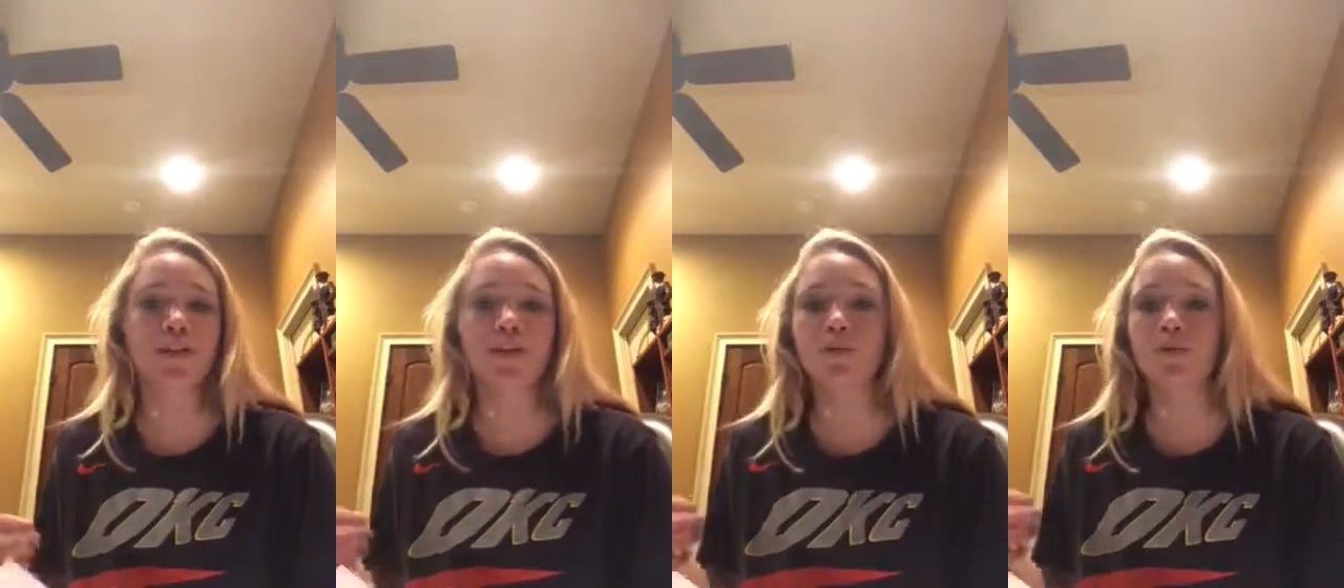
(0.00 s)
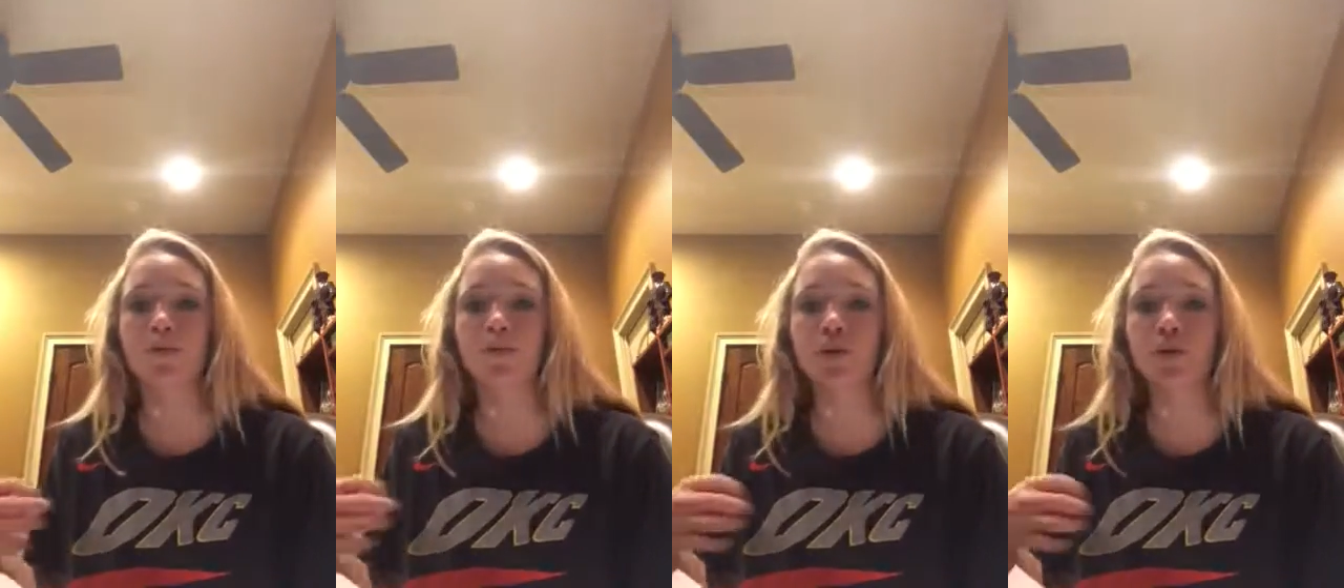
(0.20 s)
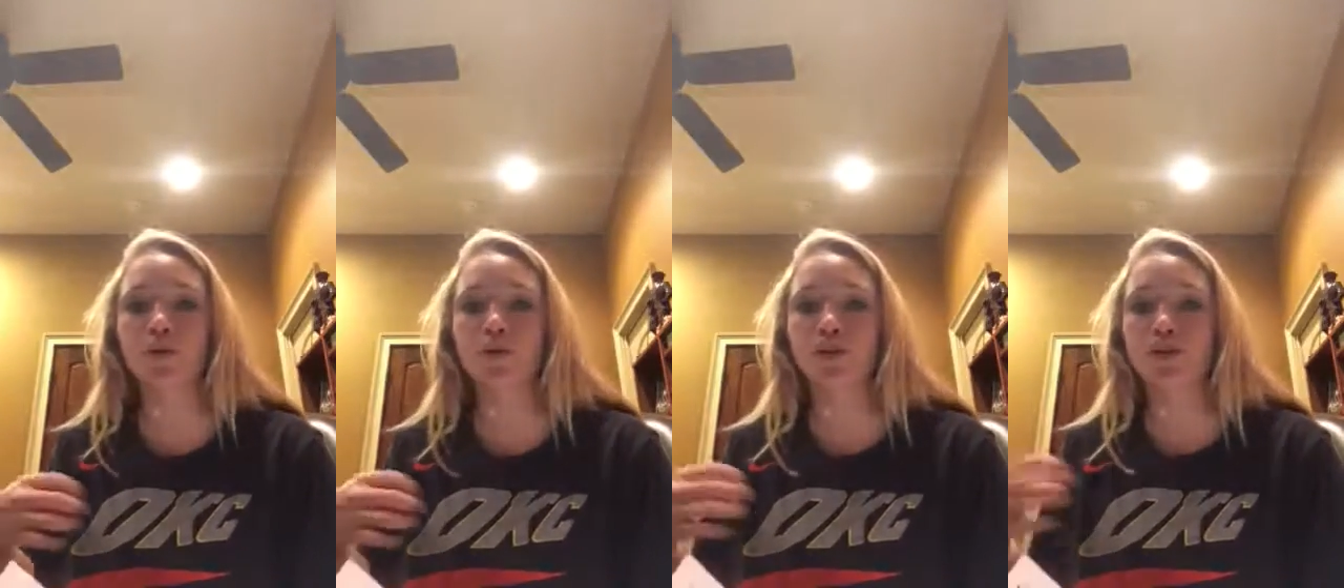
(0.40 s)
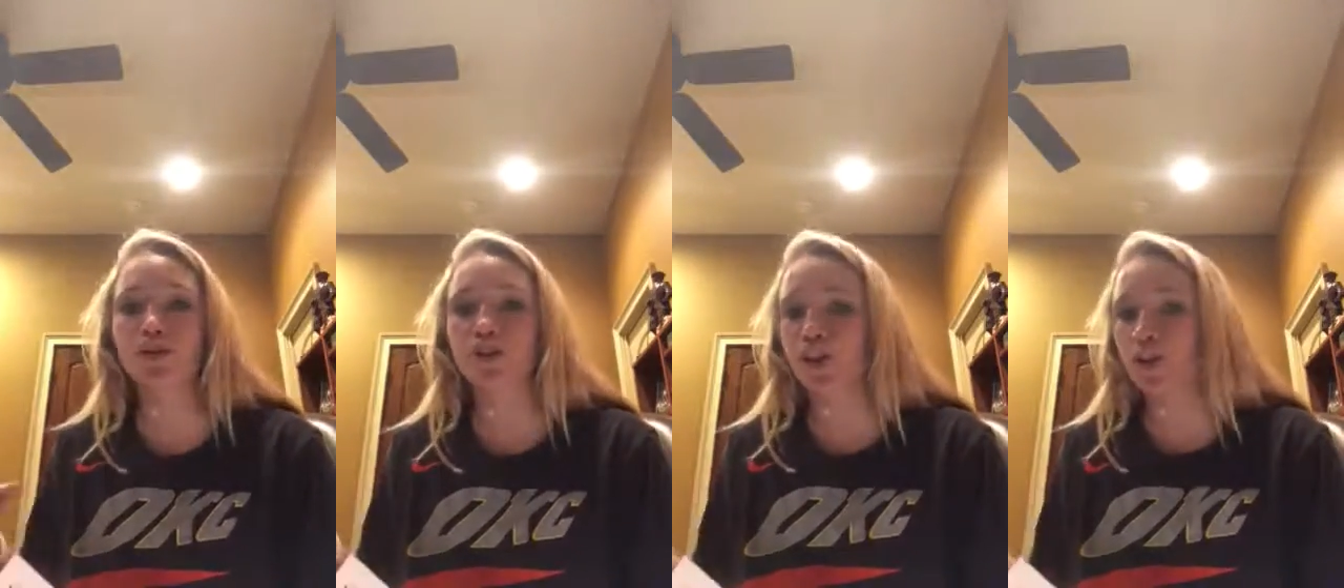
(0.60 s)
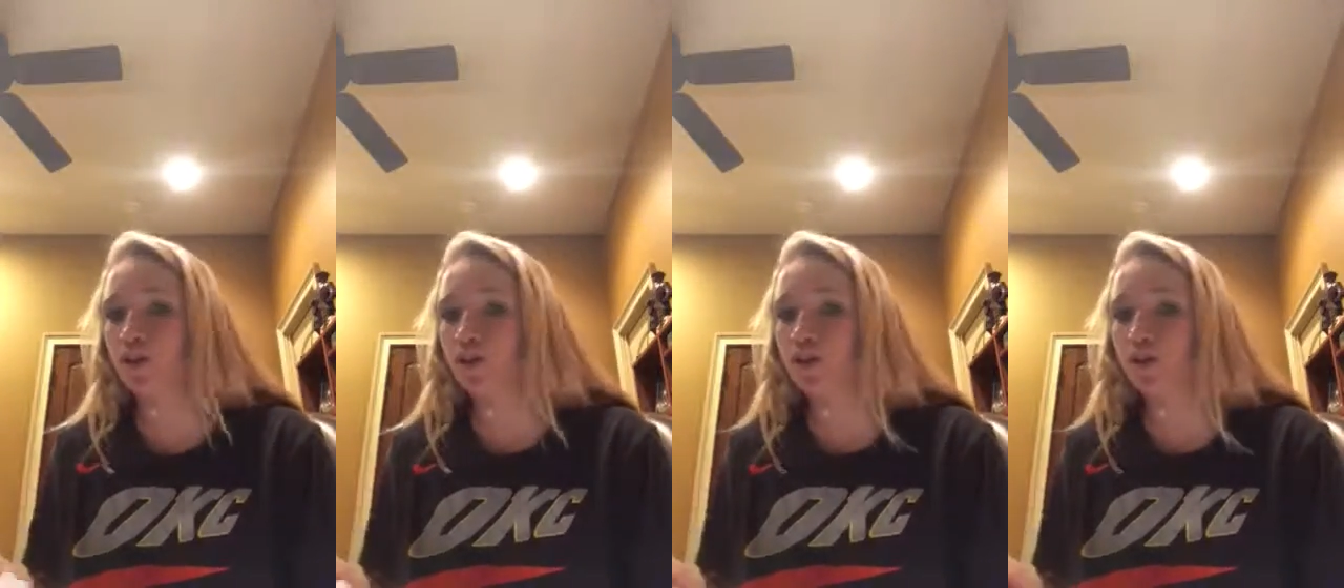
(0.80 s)
and we would
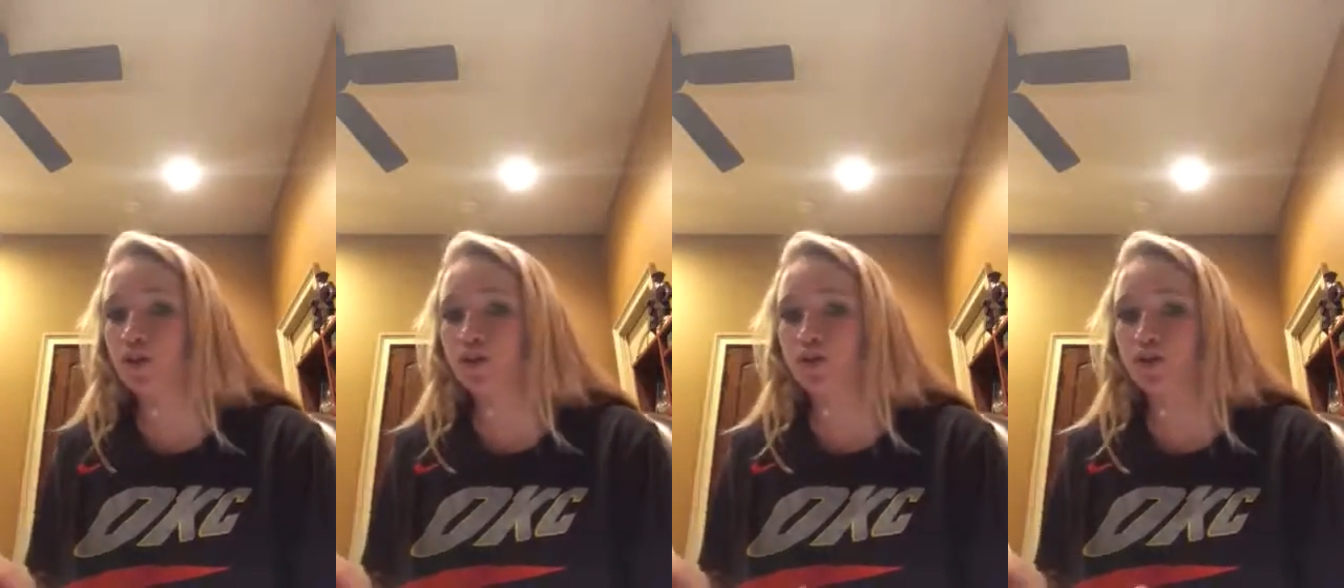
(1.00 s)
share our